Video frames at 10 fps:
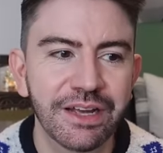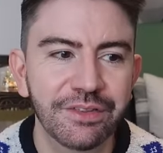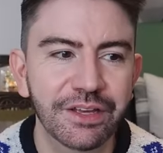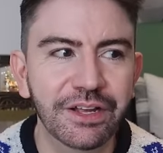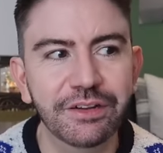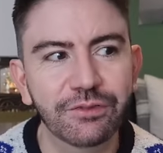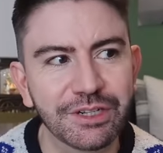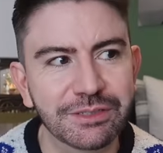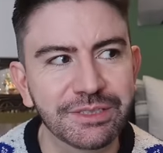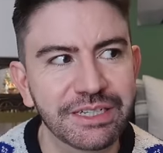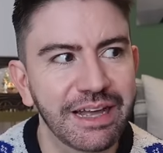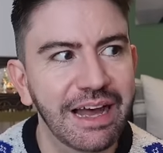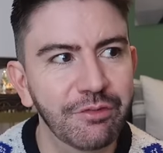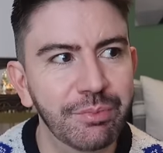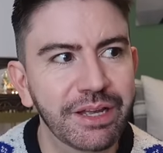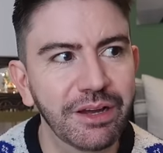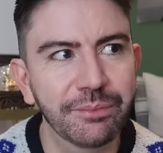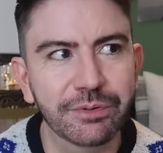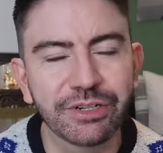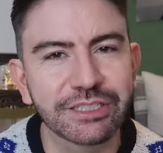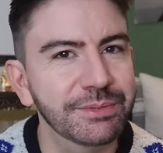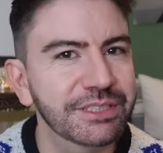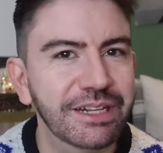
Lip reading: that are kind of Christmassy that have become Christmas